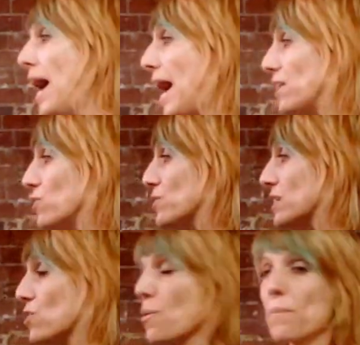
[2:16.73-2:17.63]
and
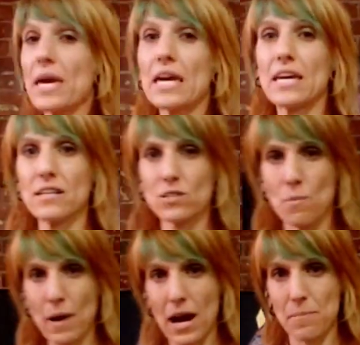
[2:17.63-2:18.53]
using your pinky, so
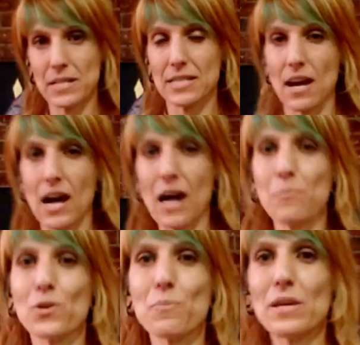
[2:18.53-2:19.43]
palm is now up,
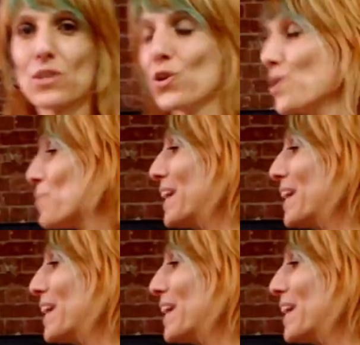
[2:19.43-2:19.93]
gripping the hoop,